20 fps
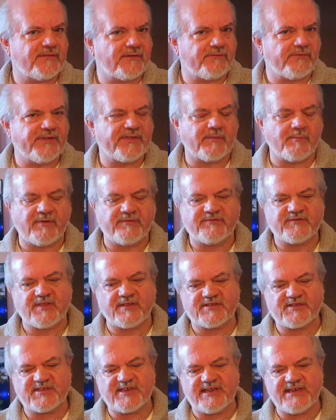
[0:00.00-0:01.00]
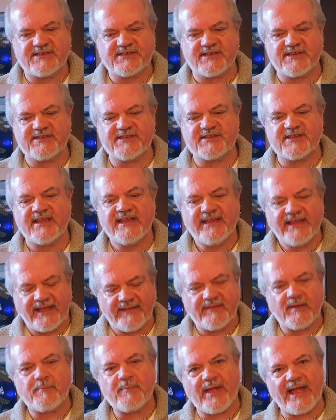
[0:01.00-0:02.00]
rhythm of the seasons and
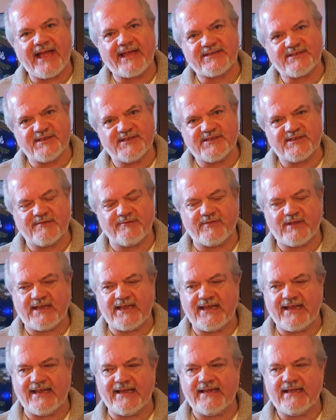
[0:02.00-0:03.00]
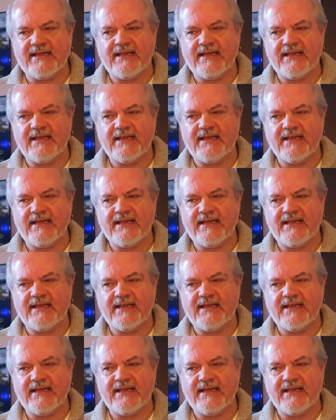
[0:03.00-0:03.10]
the patterns of the year